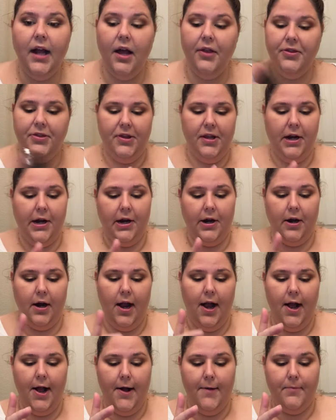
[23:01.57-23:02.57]
got their
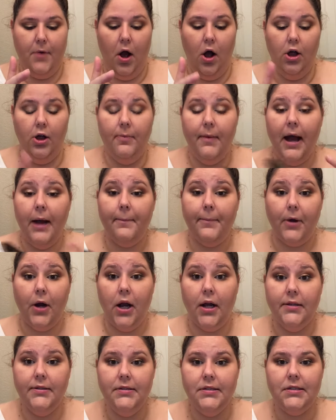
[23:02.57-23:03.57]
All About
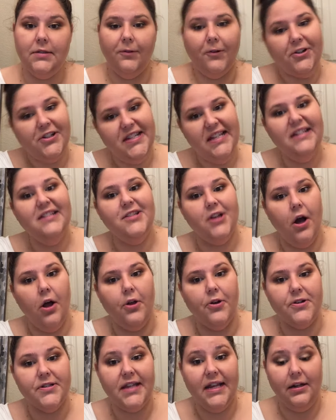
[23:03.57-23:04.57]
Bronze for
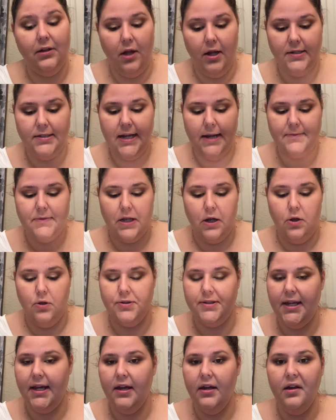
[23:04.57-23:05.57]
$10, and a lot of times at
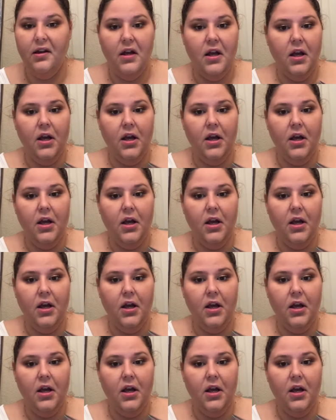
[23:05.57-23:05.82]
Ulta,